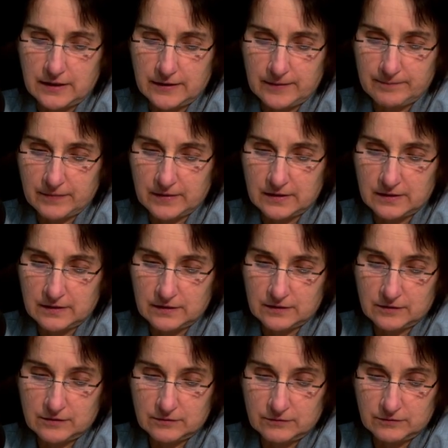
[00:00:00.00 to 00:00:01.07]

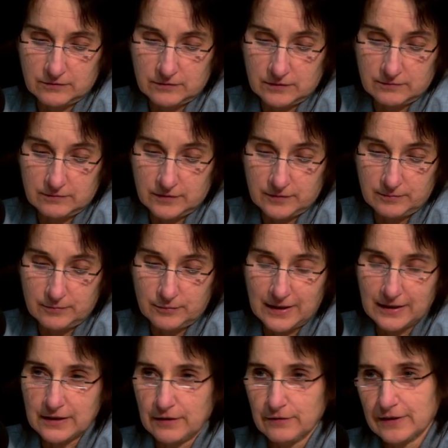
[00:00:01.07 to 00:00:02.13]
The
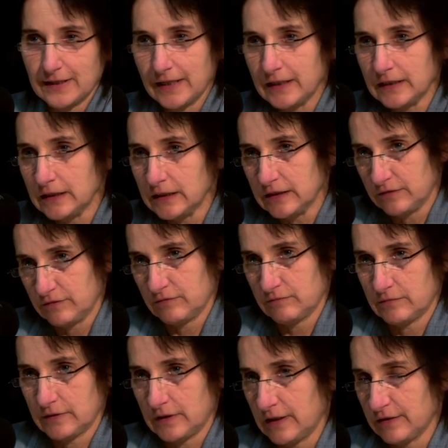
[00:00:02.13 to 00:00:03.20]

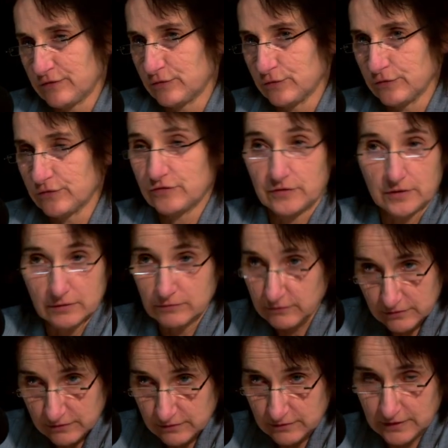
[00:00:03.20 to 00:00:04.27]
brachiocanine pliosaurs
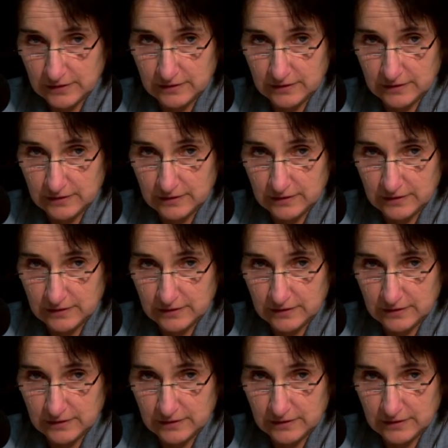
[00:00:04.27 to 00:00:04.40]
don't.